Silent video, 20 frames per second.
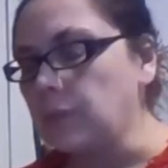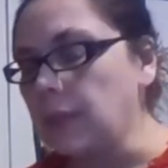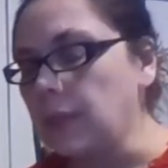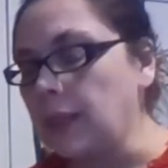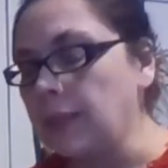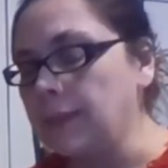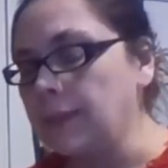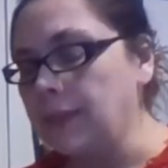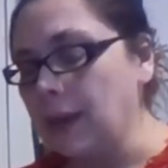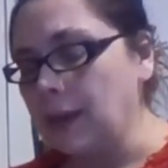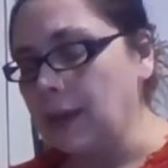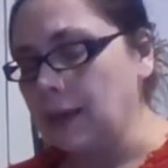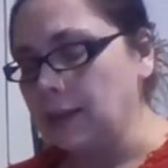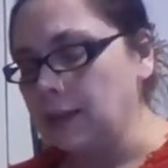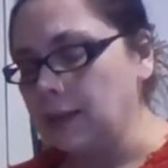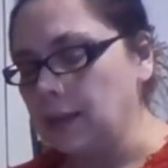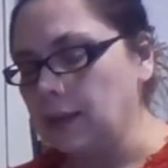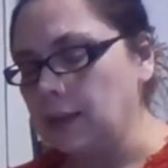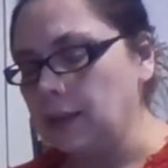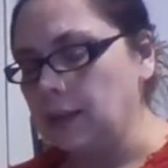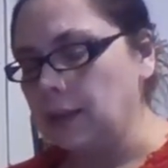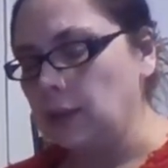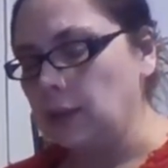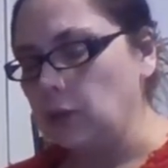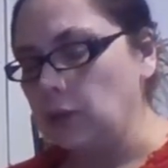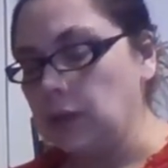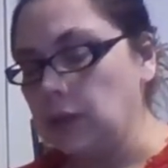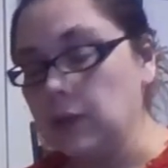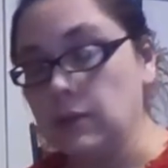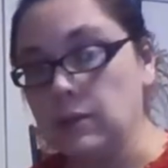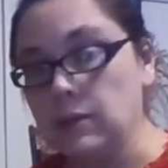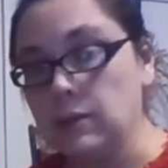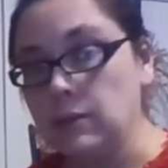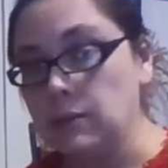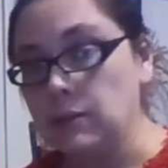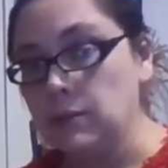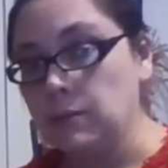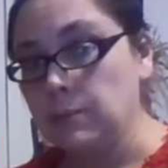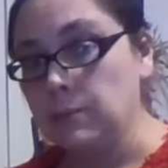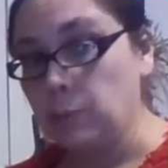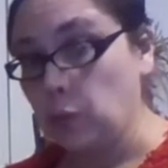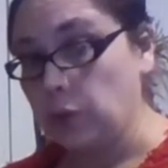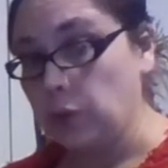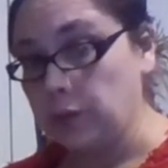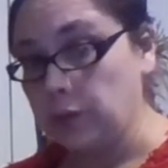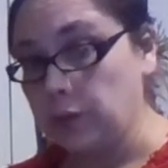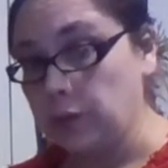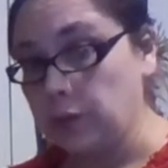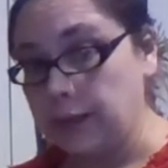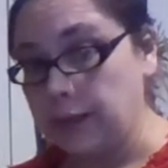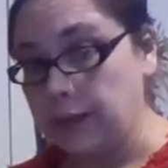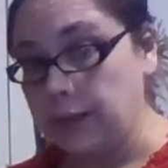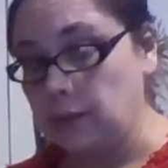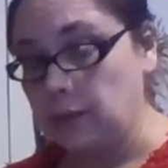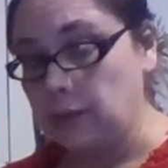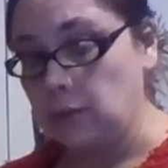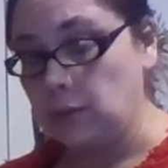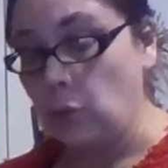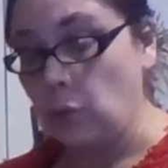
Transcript: Then you can boil the egg,